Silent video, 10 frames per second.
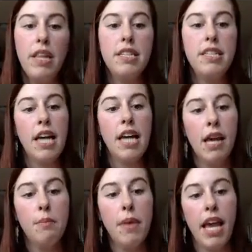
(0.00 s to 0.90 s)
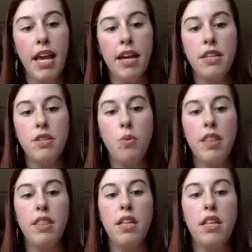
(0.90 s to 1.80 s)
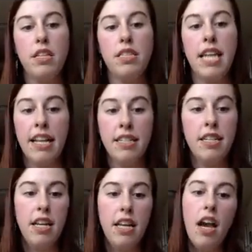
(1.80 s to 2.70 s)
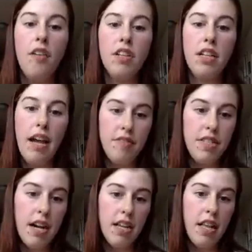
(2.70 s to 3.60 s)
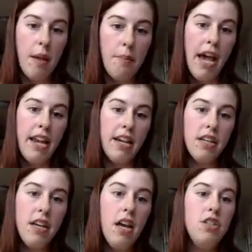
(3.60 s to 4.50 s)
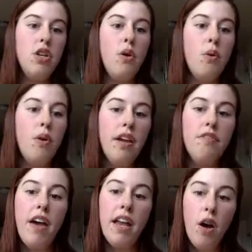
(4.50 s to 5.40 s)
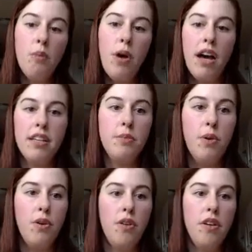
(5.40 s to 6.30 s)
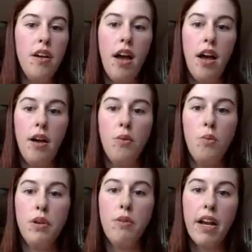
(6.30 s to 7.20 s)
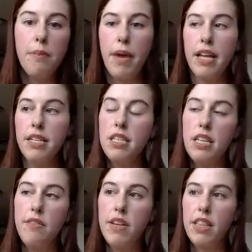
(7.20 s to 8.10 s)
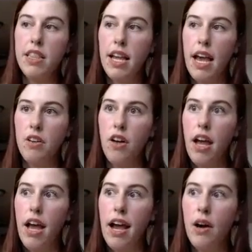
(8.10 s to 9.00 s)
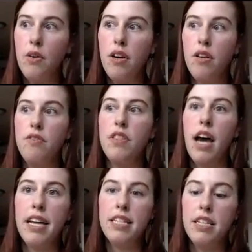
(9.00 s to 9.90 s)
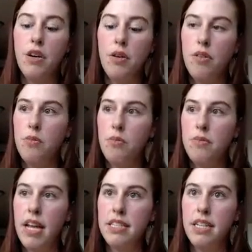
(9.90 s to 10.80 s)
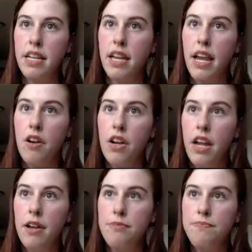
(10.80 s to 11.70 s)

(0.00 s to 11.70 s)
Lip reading: time and with density of the livestock in that paddock. So if at all possible, we recommend leaving the cattle out of the ideal nesting area.